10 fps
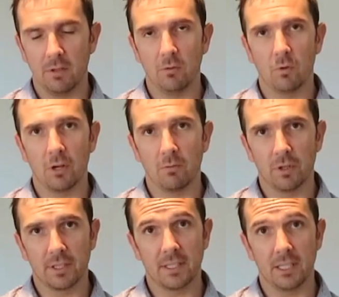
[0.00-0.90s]
You won't
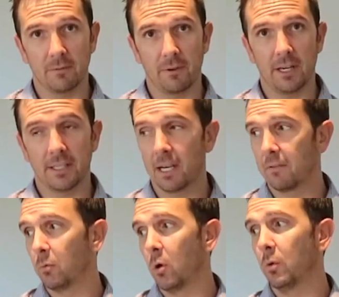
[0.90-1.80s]
want to see his face
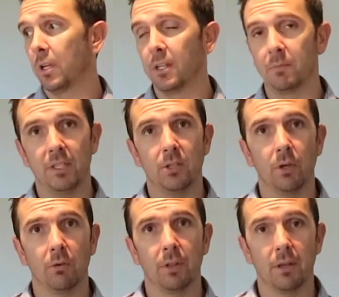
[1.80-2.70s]
after what we're going to be
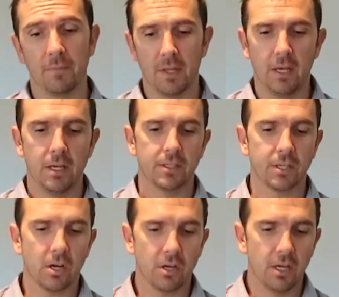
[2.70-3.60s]
doing with him.
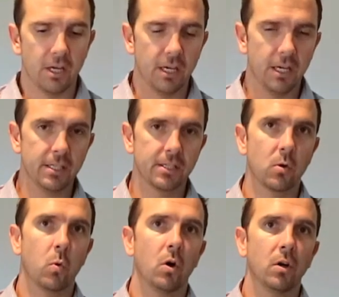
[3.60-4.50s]
So his
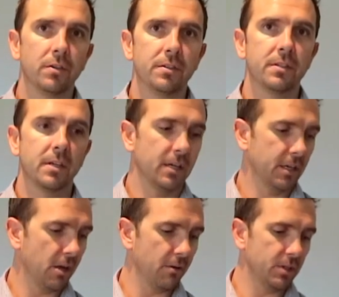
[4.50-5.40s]
quads are
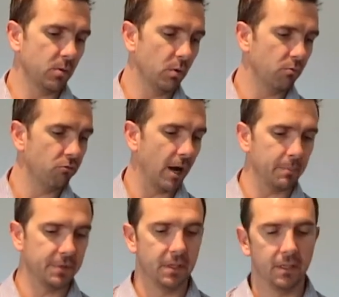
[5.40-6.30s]
going to
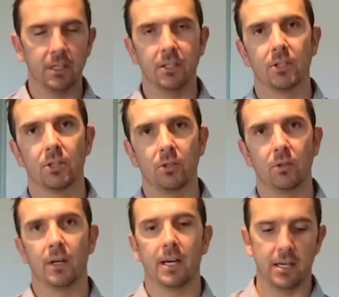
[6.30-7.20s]
erupt
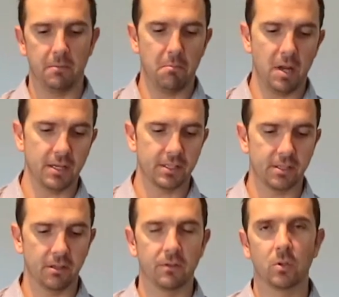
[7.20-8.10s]
into a
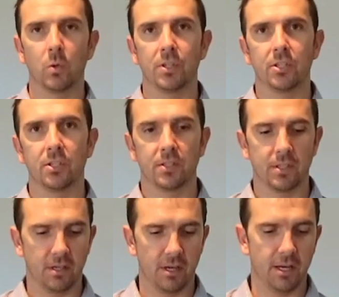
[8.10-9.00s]
mess of twitches
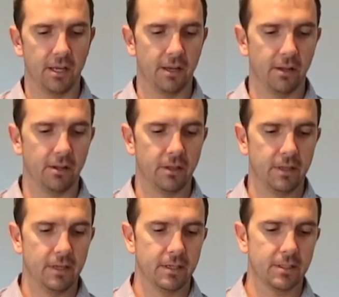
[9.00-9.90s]
and hell.
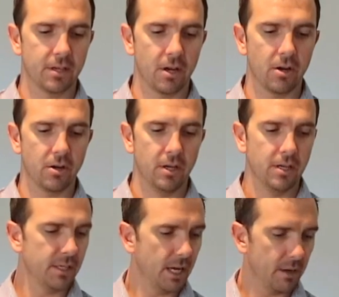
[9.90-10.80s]
So
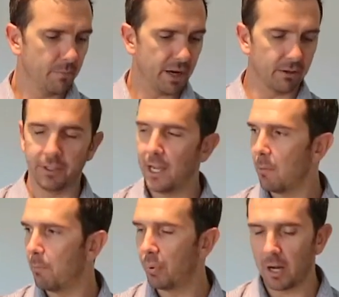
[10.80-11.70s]
Dan, buckle
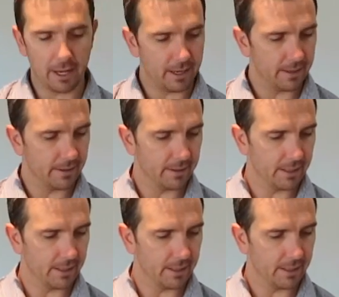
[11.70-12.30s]
down, brother.